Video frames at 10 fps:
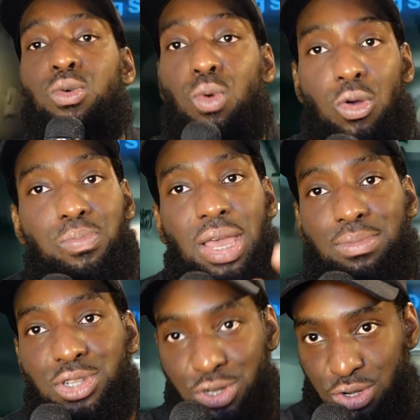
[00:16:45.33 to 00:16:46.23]
won't be
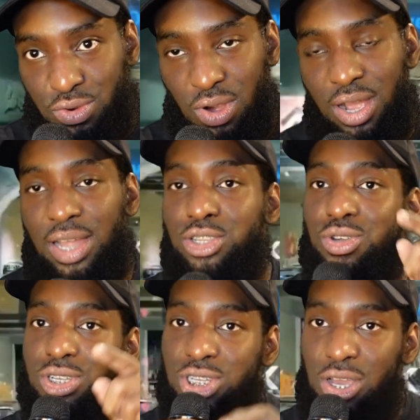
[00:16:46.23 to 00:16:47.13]
able to do, right? And
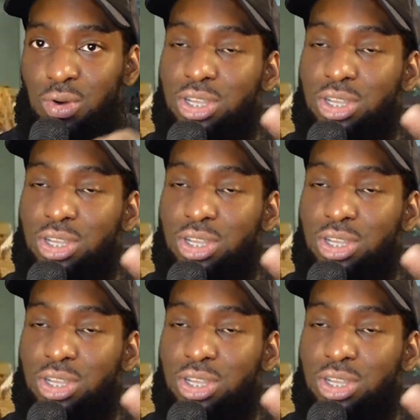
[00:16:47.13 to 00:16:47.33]
you can still